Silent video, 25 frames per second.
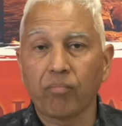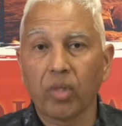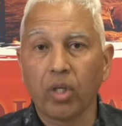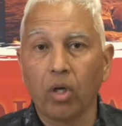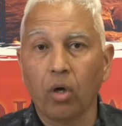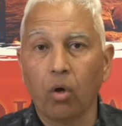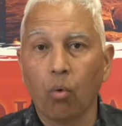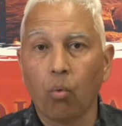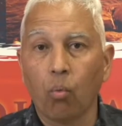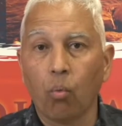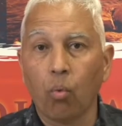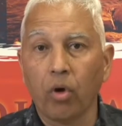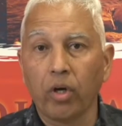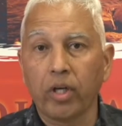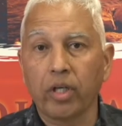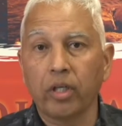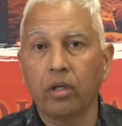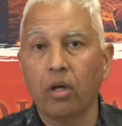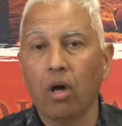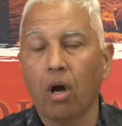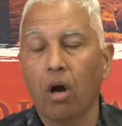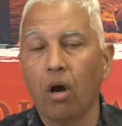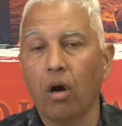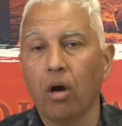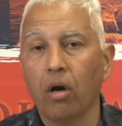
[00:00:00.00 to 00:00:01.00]
working
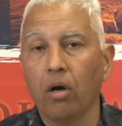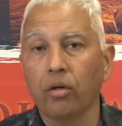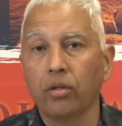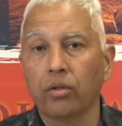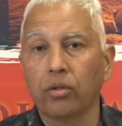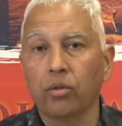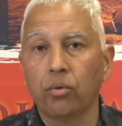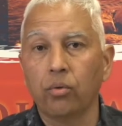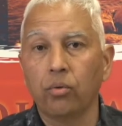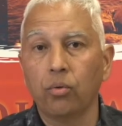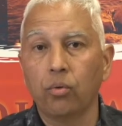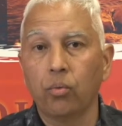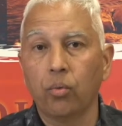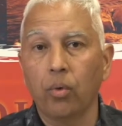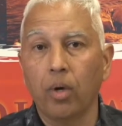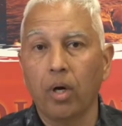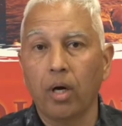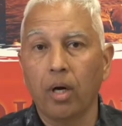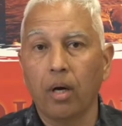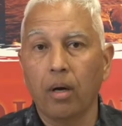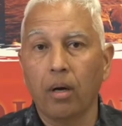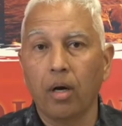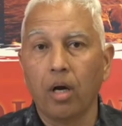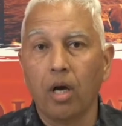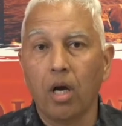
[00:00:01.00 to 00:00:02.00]
hard
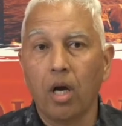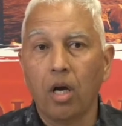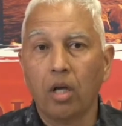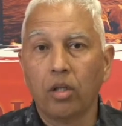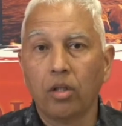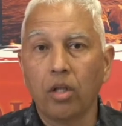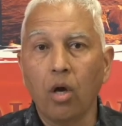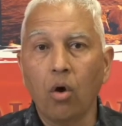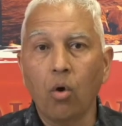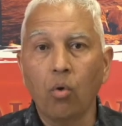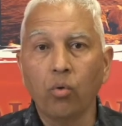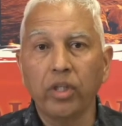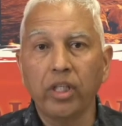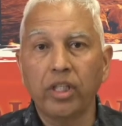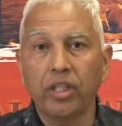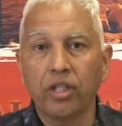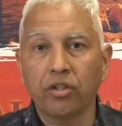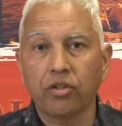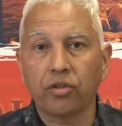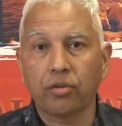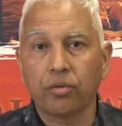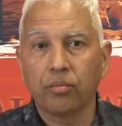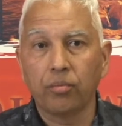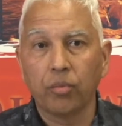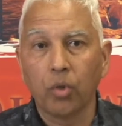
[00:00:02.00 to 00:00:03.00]
to not only
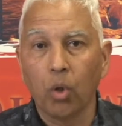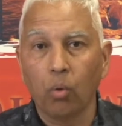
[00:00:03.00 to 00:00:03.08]
just